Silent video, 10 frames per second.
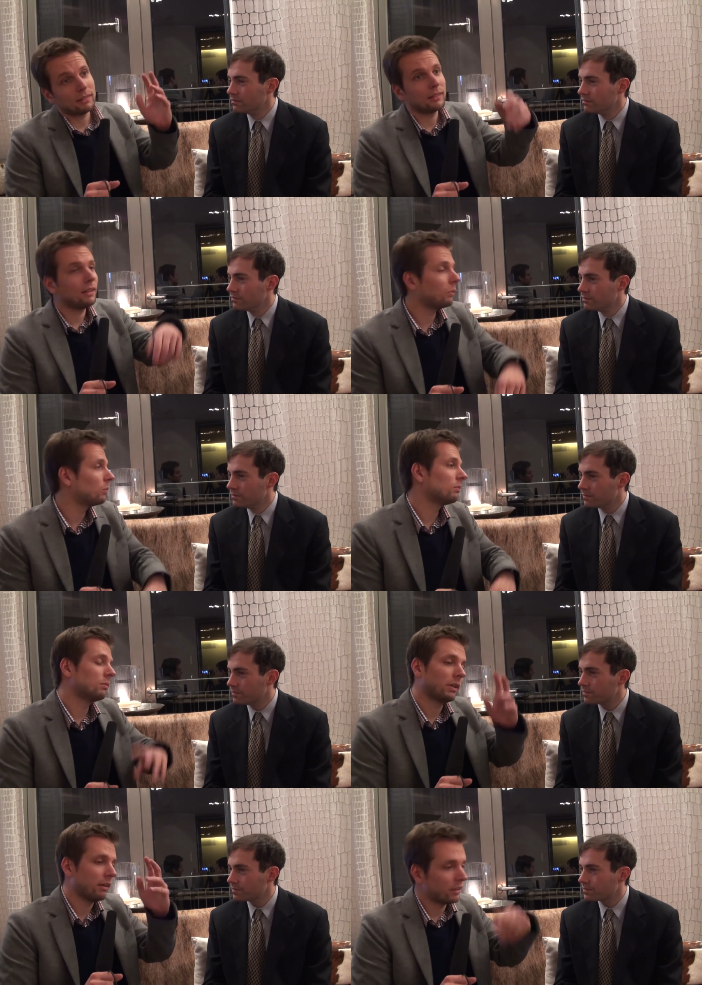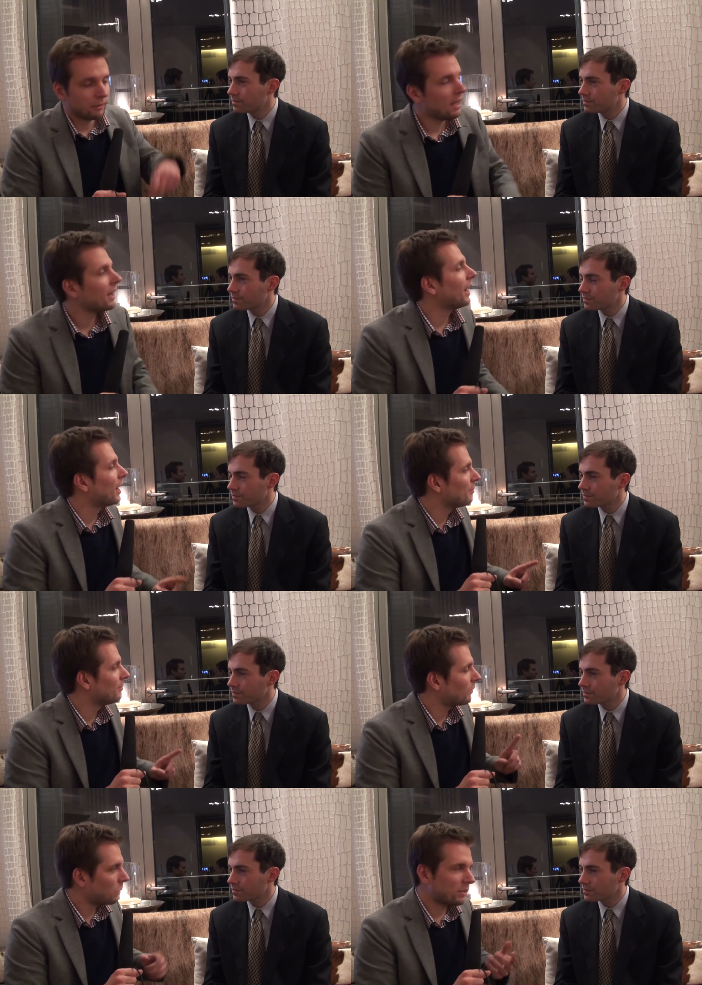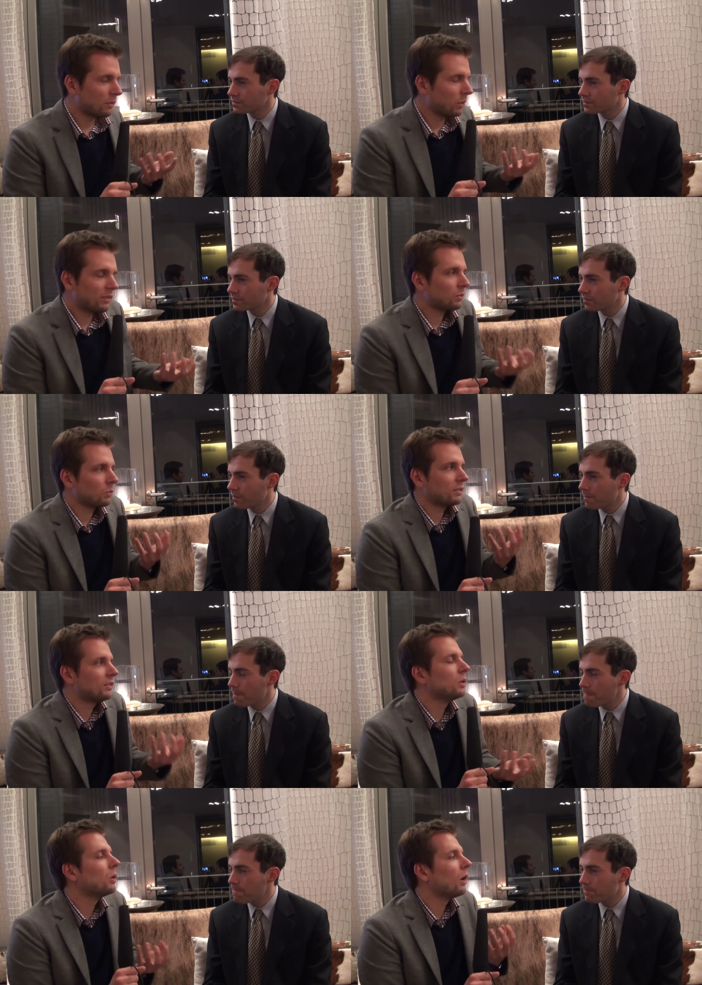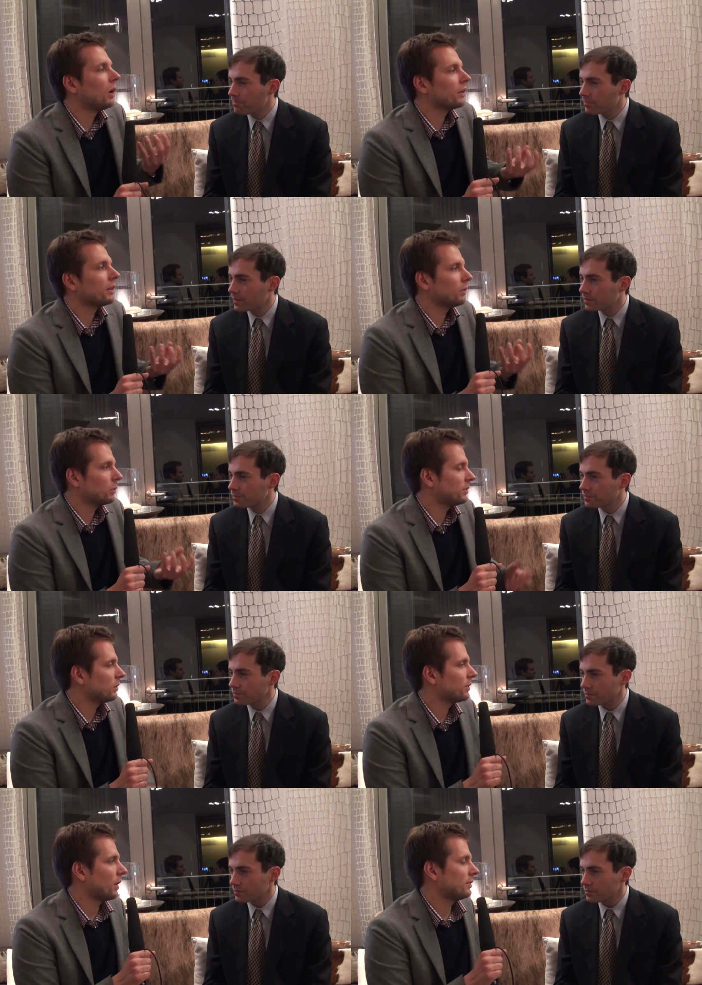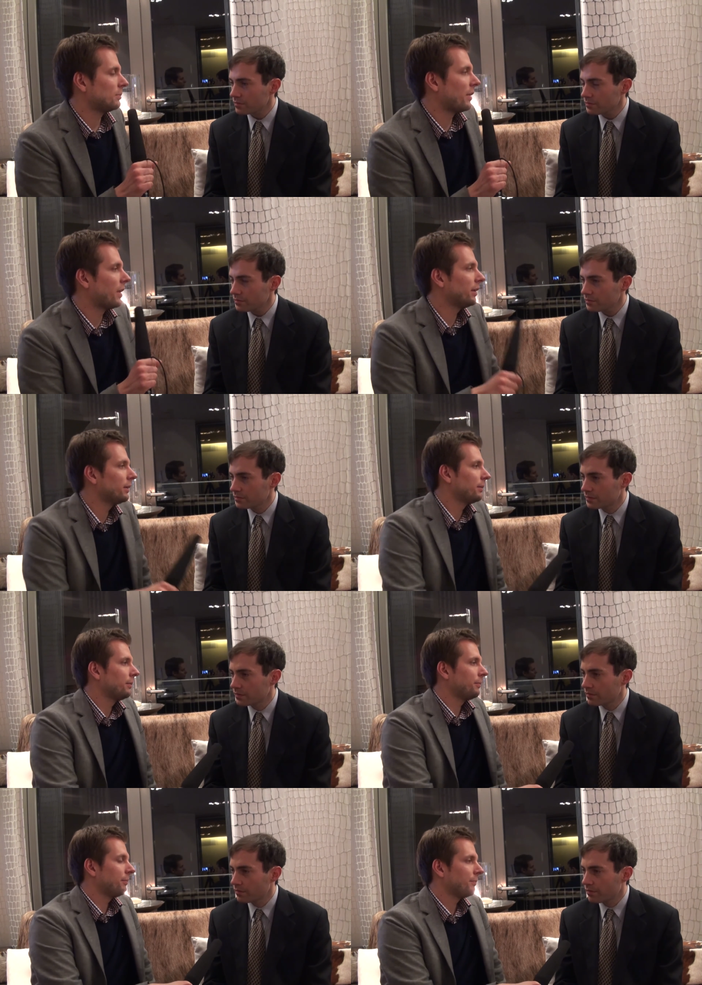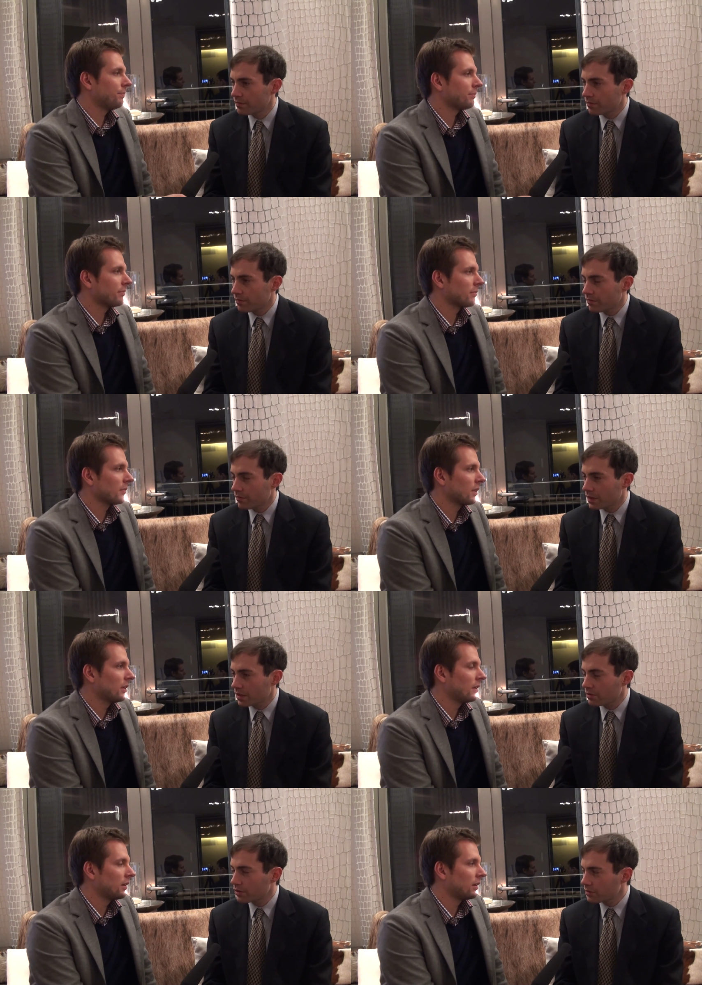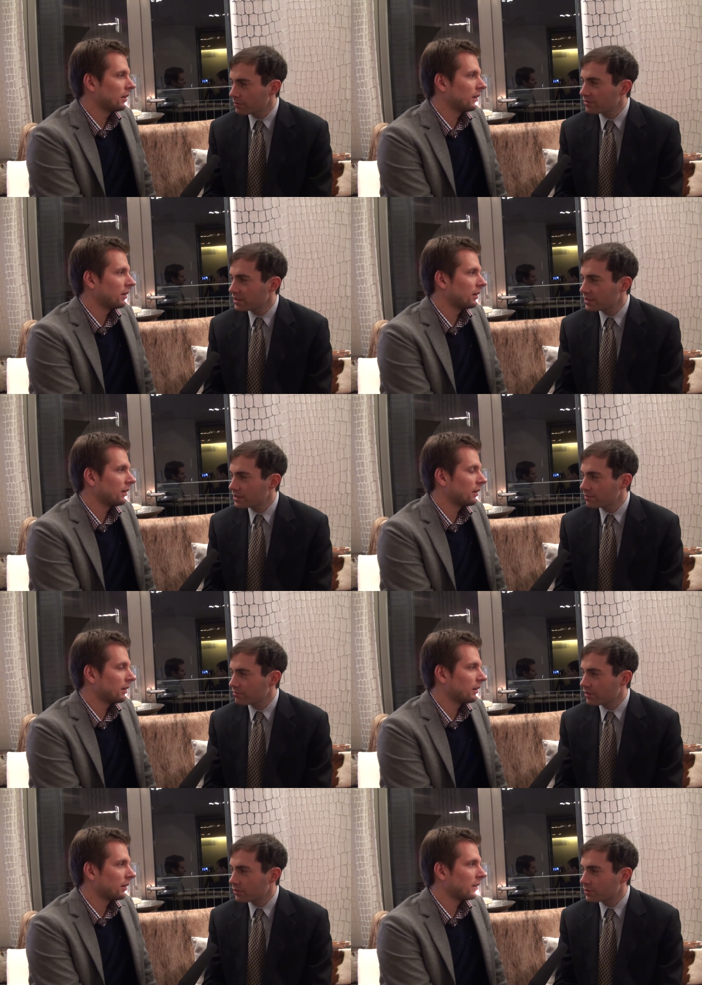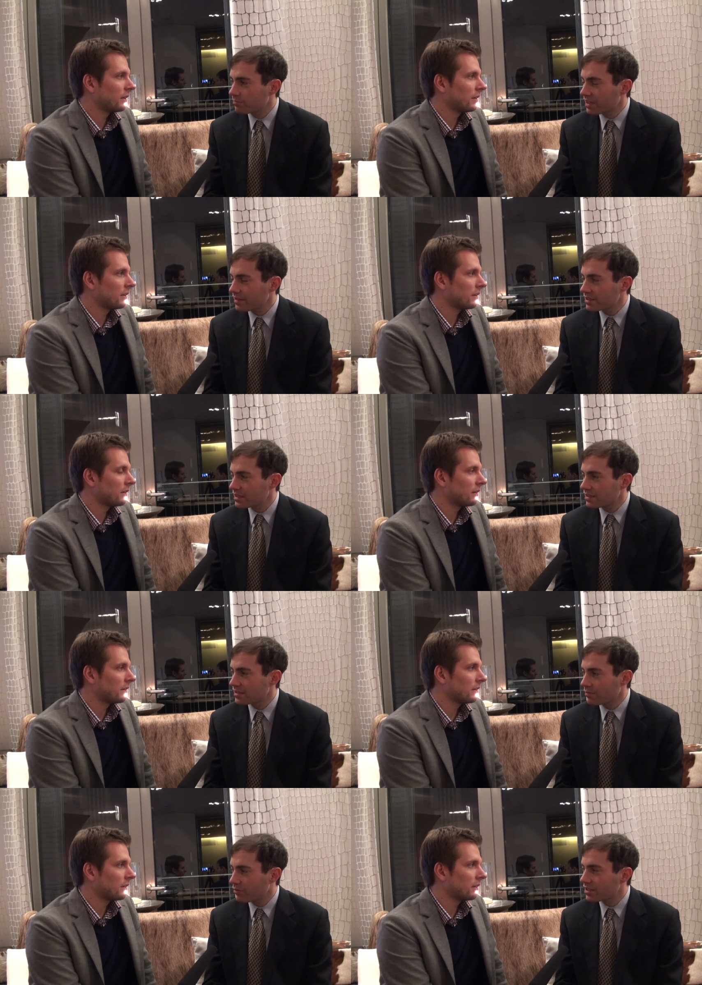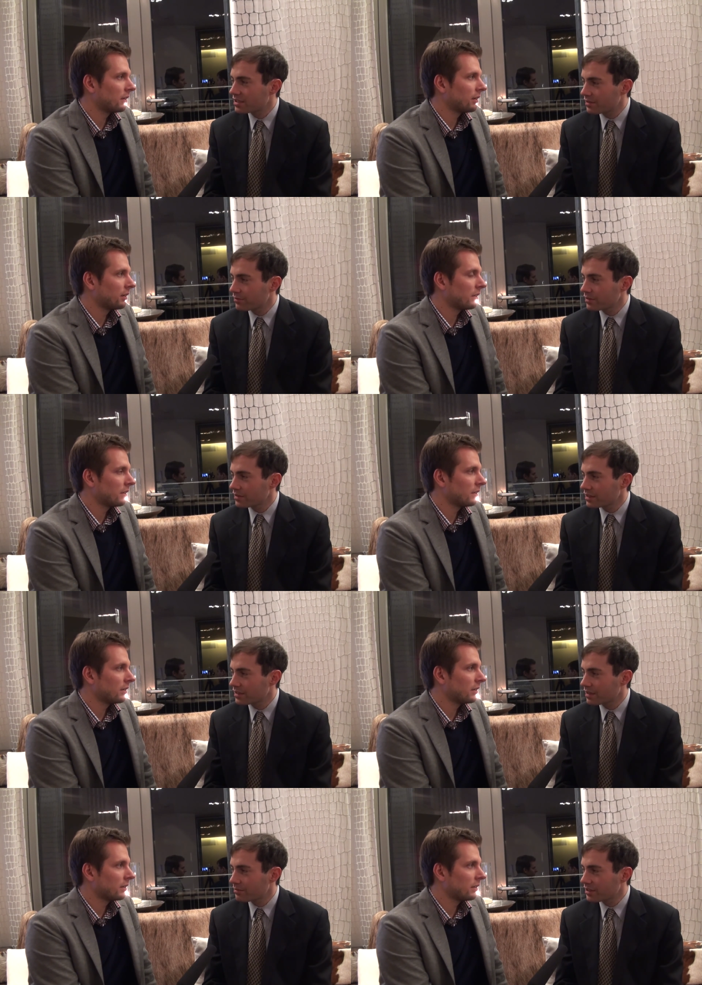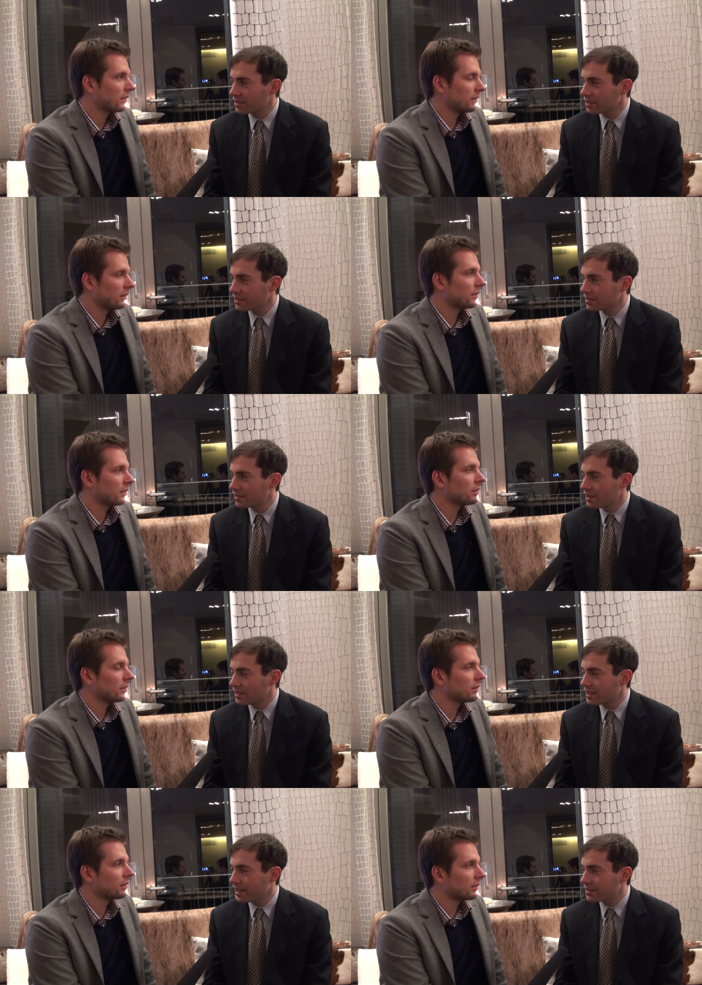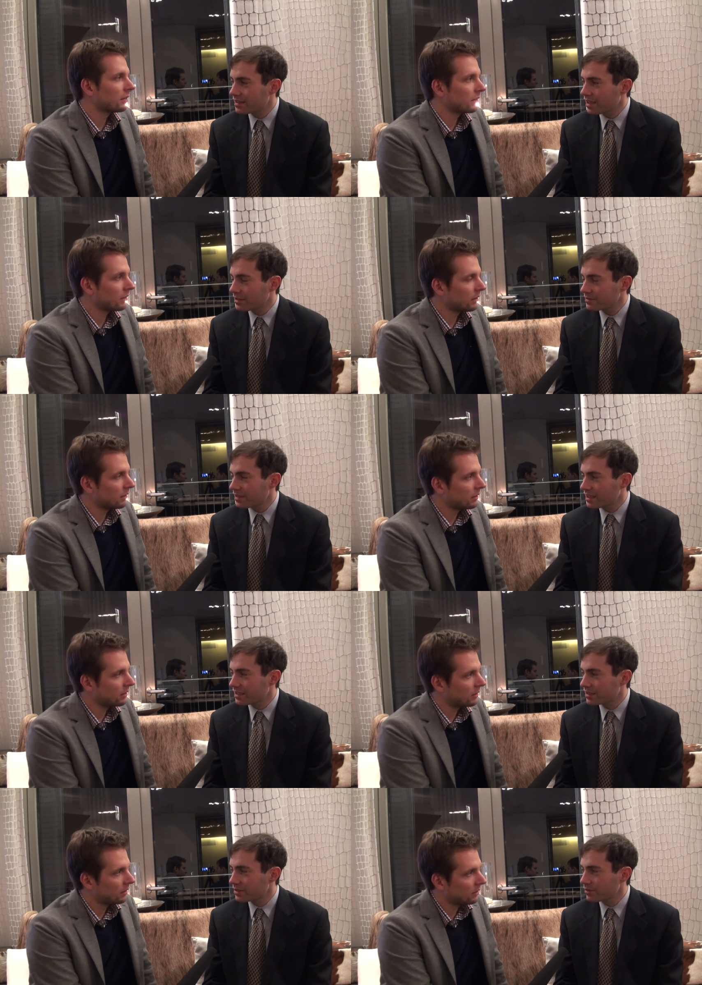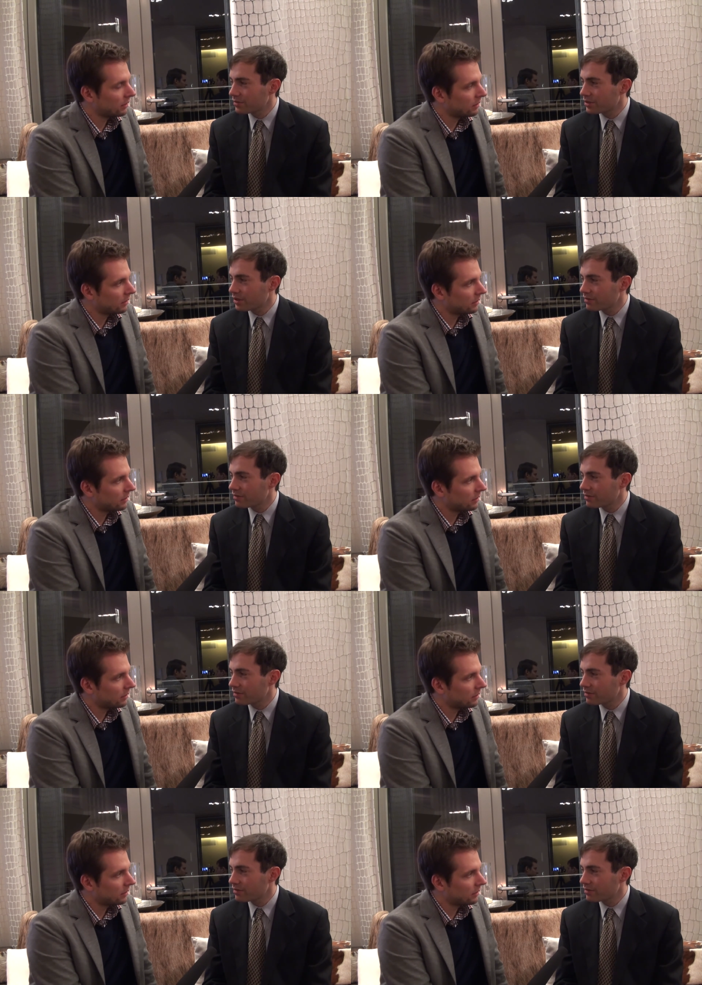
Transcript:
Speaker 1: whatever." Um, what's what's what's your uh, what's your thoughts about that?
Speaker 2: You know, Europeans approach privacy somewhat differently than Americans, yet the underlying concerns are